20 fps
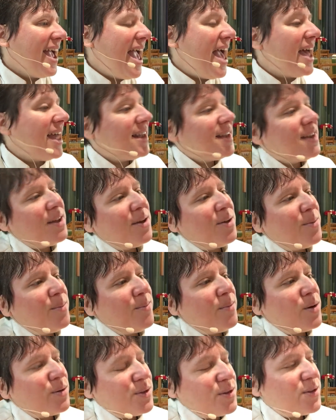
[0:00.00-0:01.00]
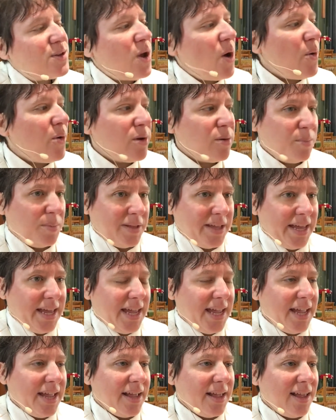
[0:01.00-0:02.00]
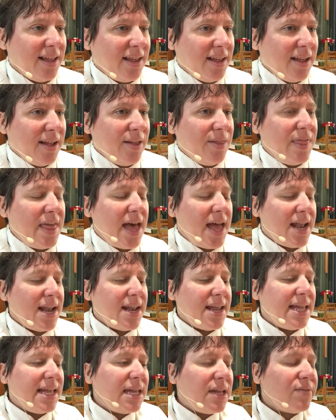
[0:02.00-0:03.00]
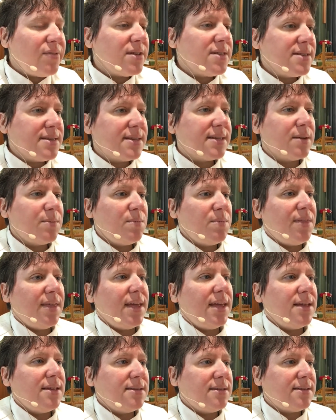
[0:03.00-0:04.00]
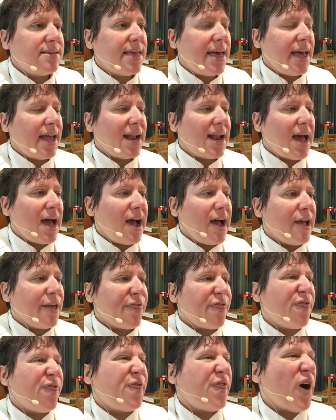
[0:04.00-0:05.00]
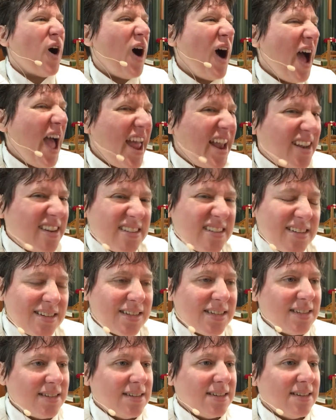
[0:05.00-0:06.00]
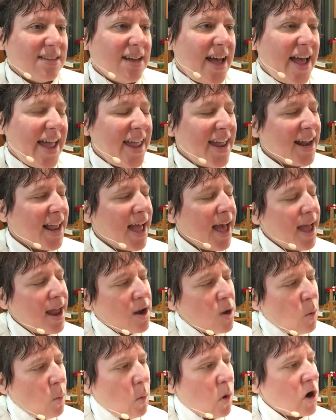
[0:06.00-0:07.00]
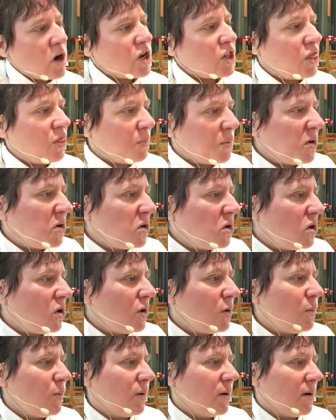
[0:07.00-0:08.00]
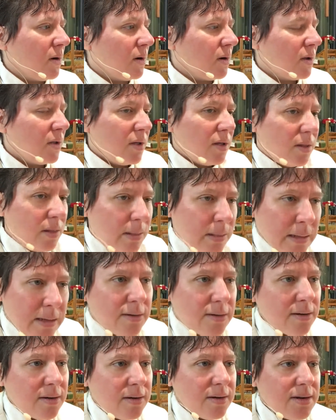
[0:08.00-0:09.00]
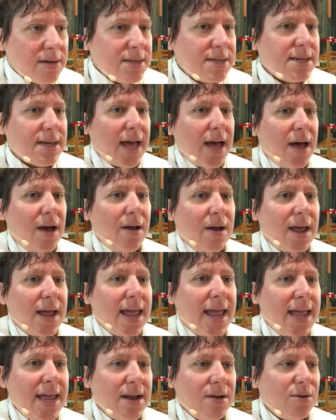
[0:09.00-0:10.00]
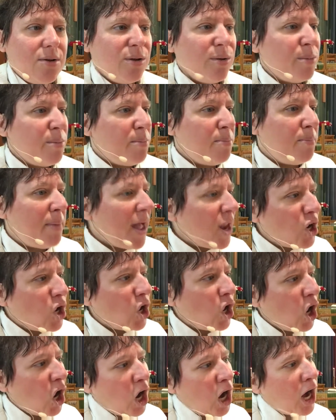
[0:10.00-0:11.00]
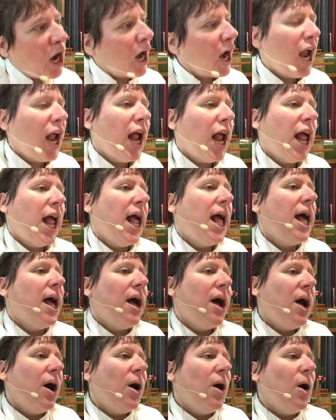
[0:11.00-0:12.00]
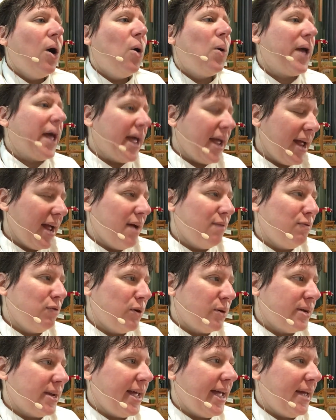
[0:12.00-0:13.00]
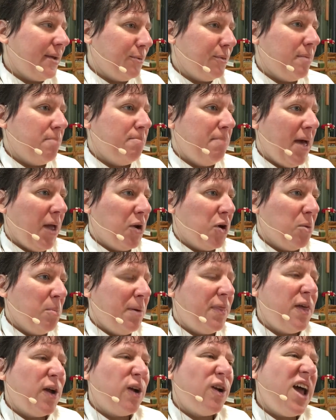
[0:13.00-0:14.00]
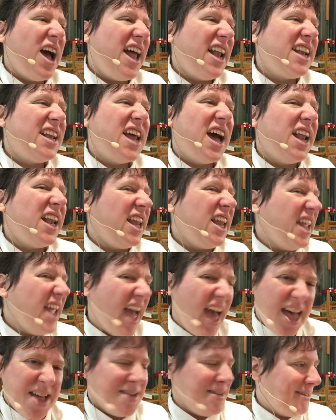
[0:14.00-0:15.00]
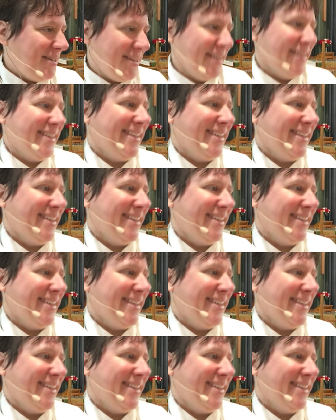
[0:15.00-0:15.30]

And most notably, that even some things that I thought I had kind of worked through or learned how to handle better, okay, I've learned to handle them better, but they're not done yet.